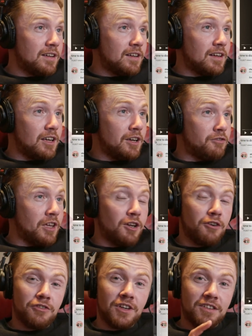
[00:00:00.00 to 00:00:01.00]
If
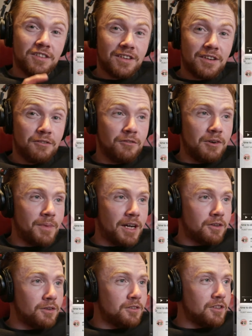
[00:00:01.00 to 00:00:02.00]
they're not finished, we
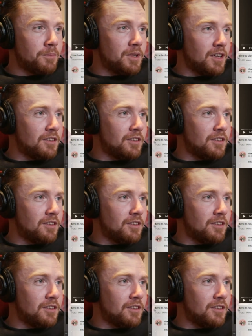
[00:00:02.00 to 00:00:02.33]
might go jump